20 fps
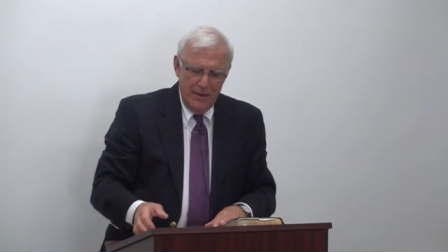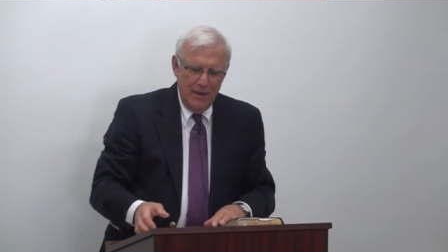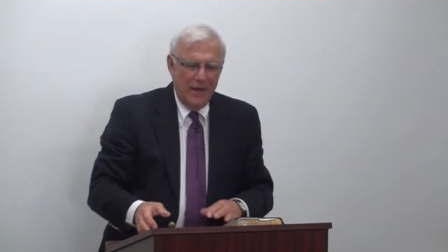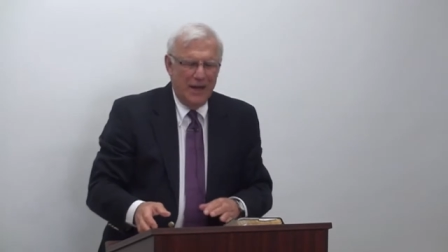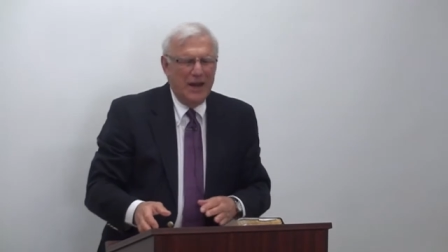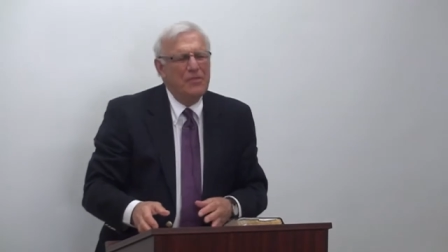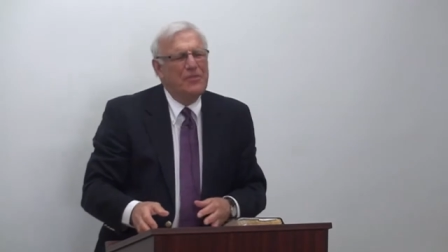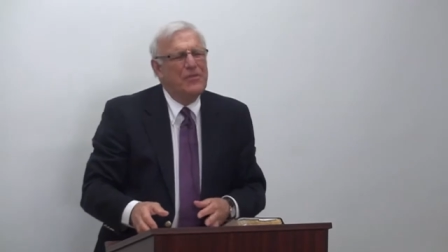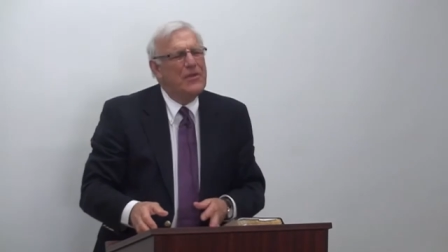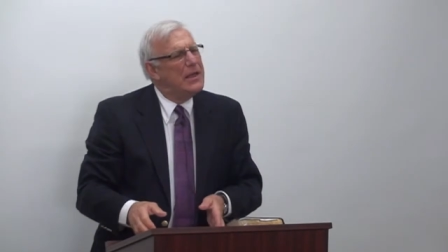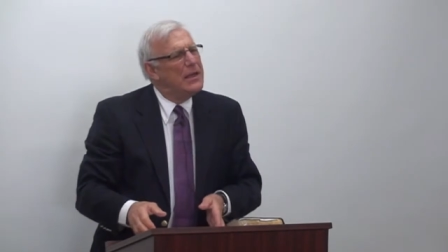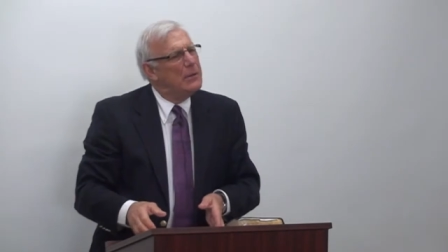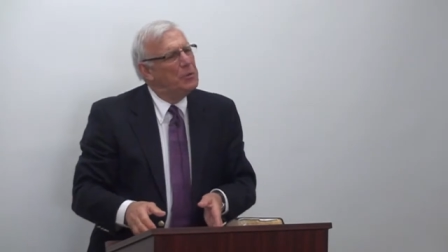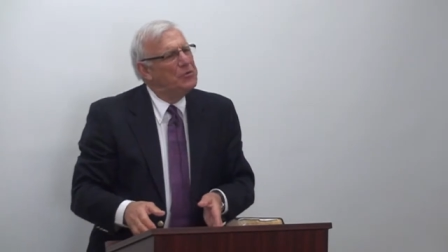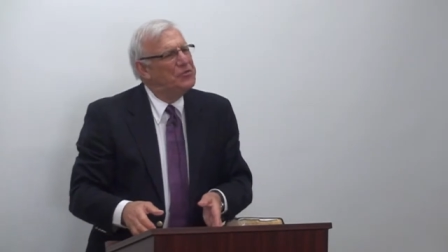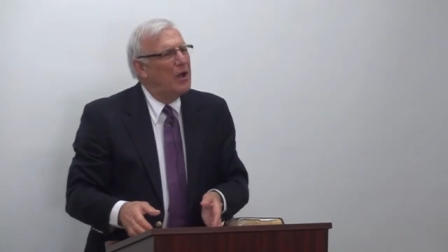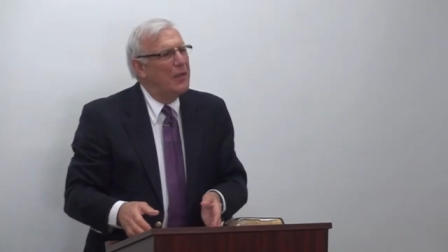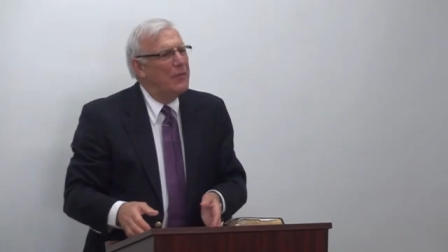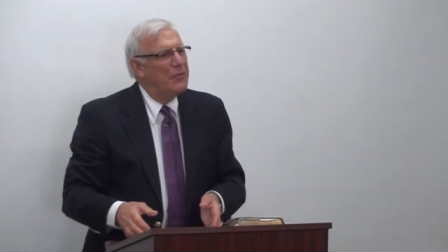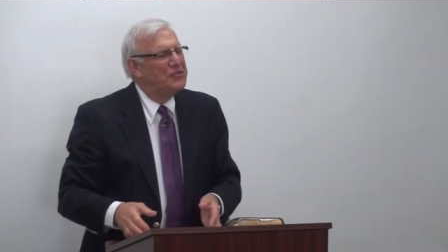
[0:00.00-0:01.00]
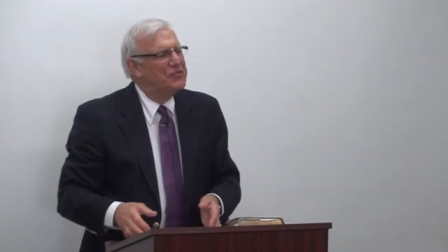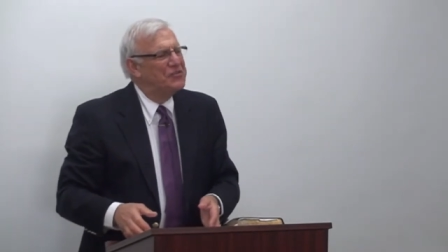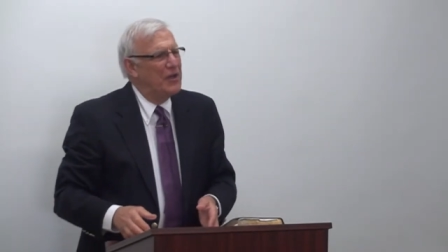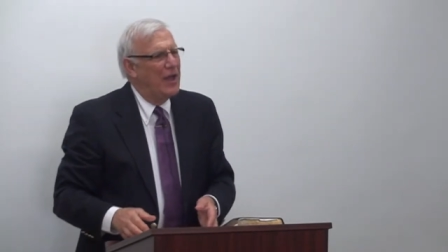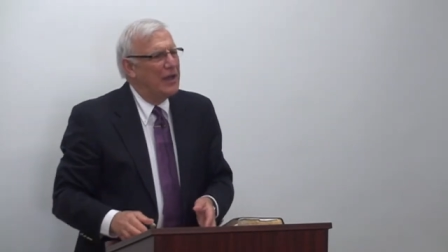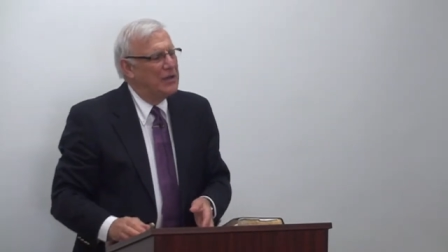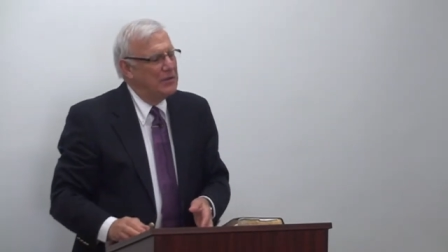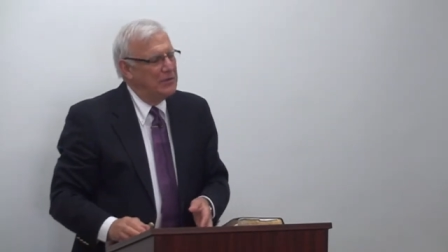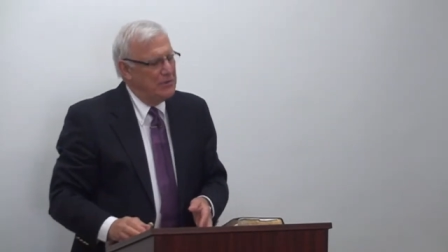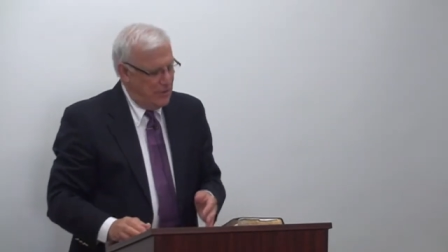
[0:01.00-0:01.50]
And I think it was on the
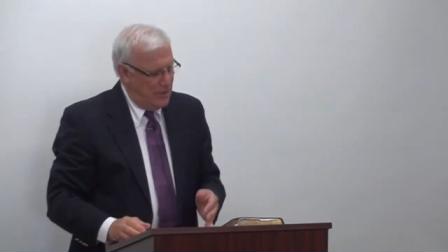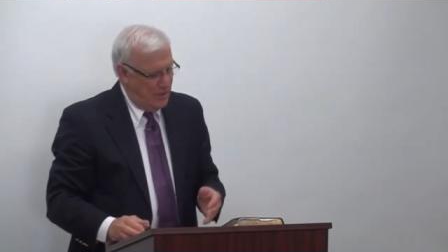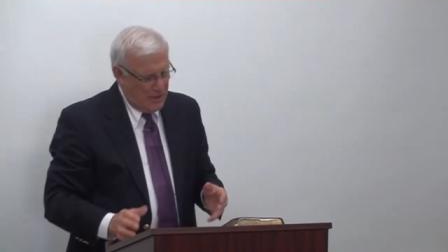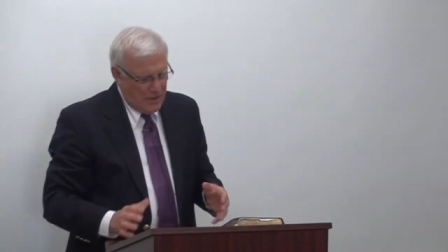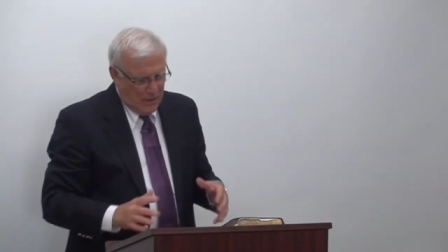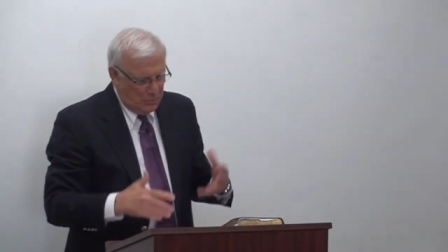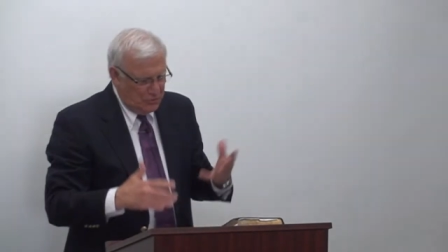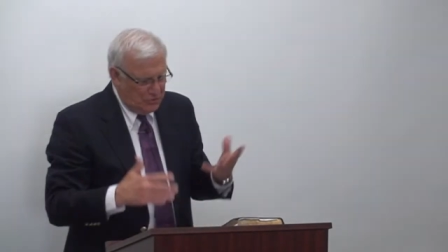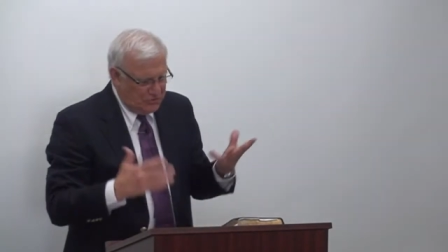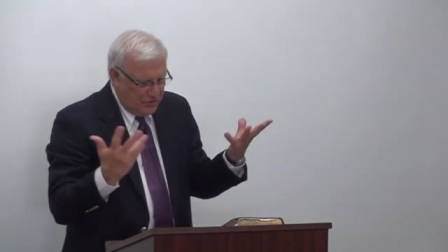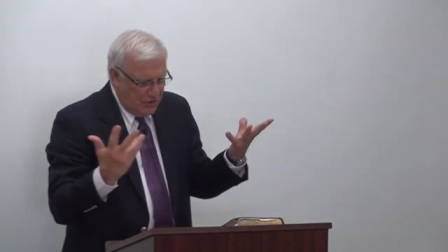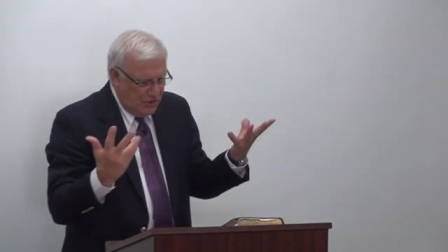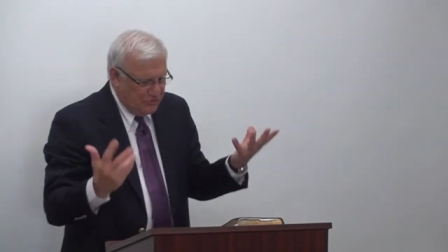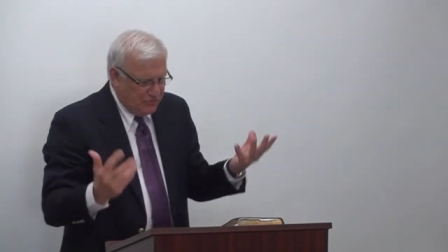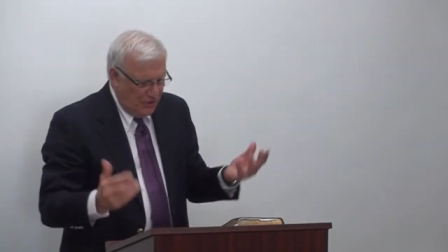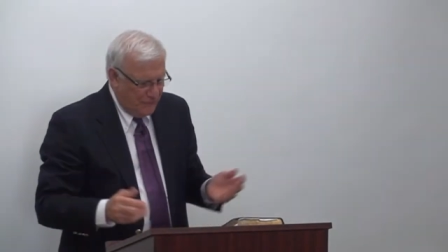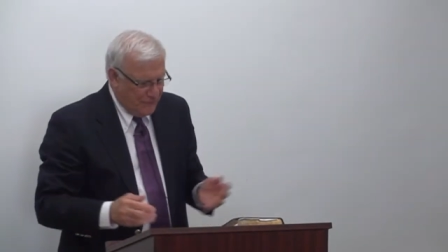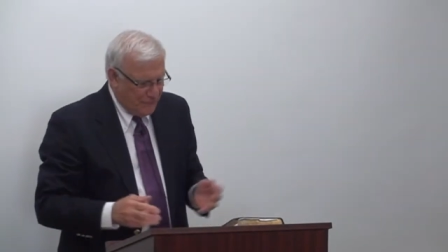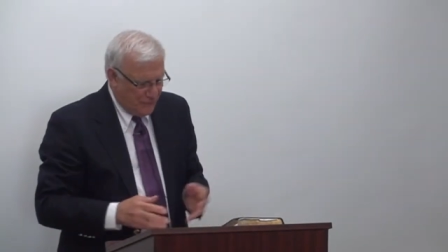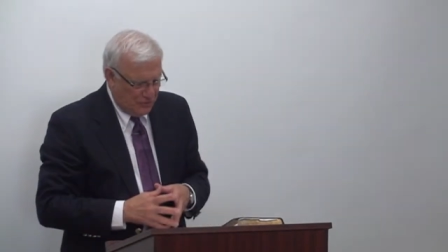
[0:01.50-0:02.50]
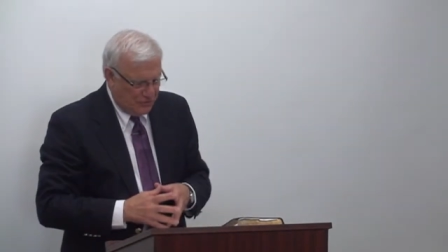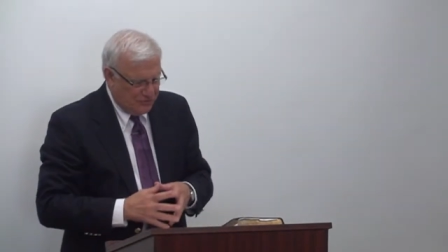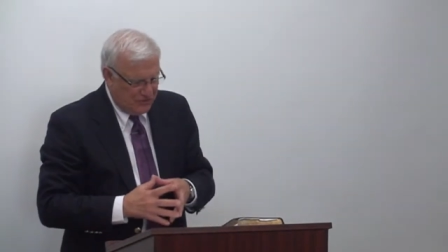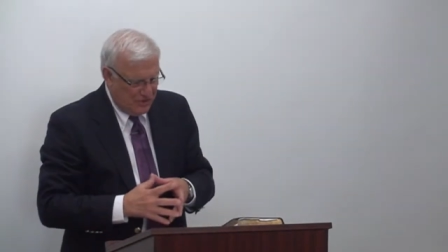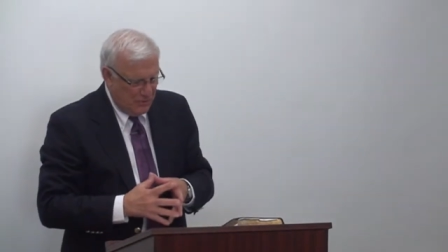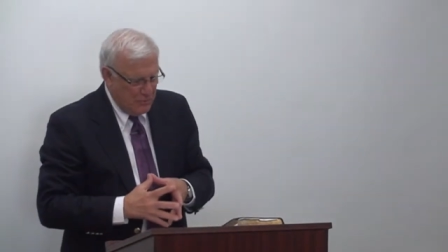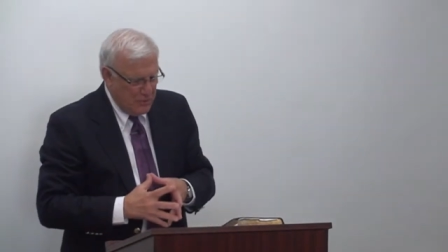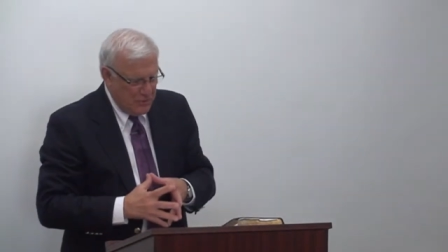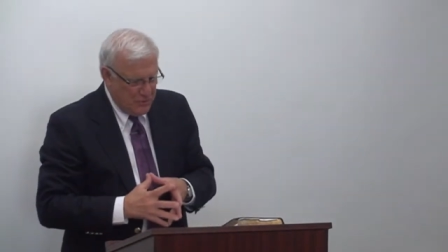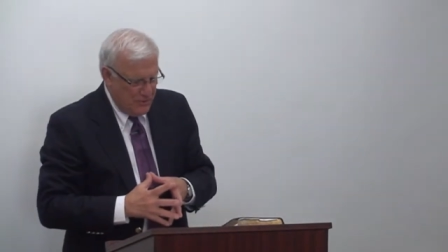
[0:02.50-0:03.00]
second day I was teaching 1
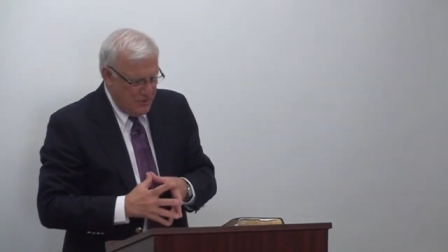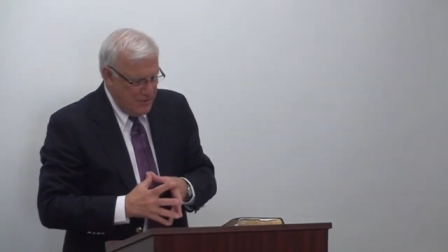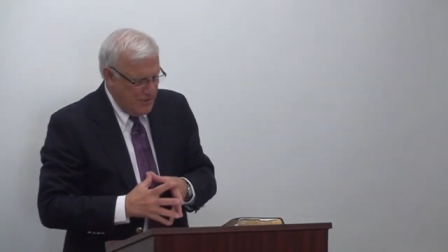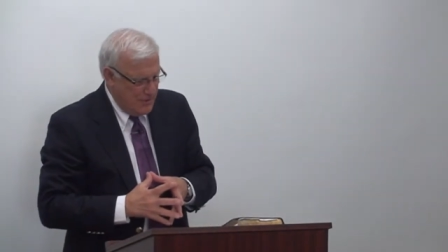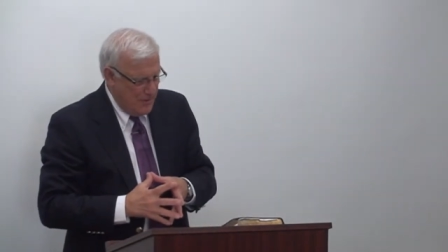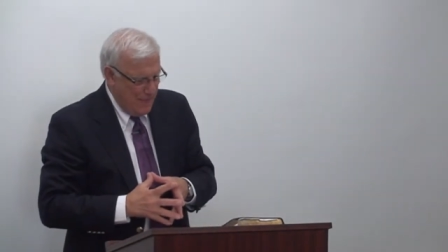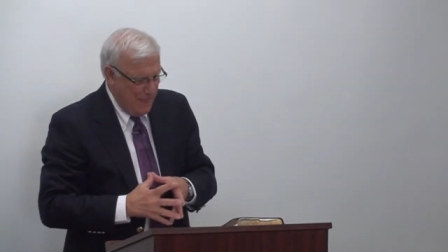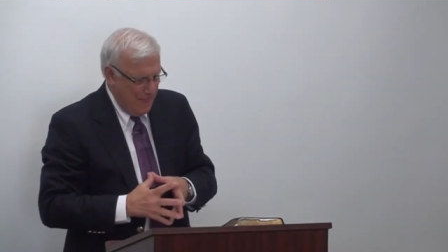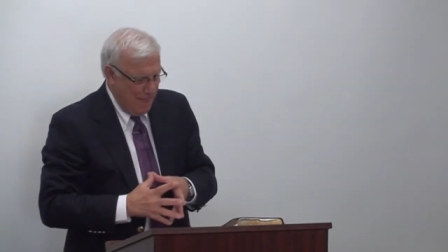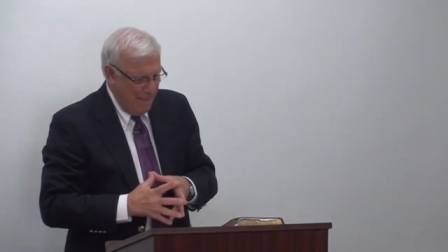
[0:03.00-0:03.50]
Timothy.